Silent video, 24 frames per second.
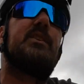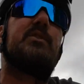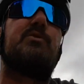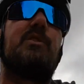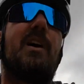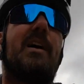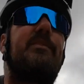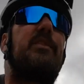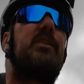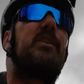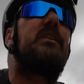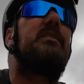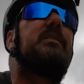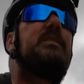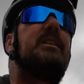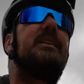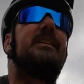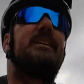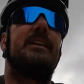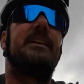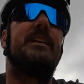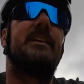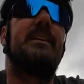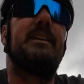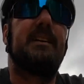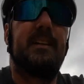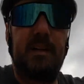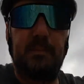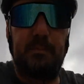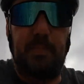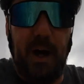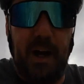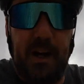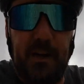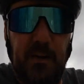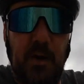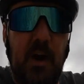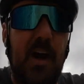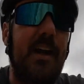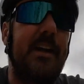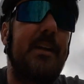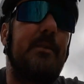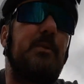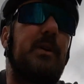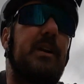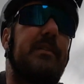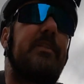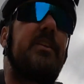gravel bike
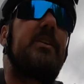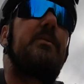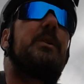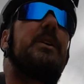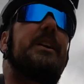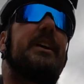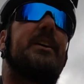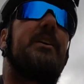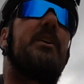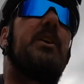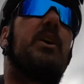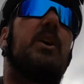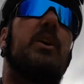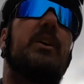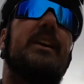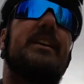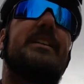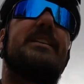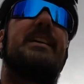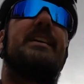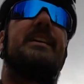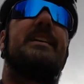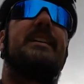riding, whatever you want to call it.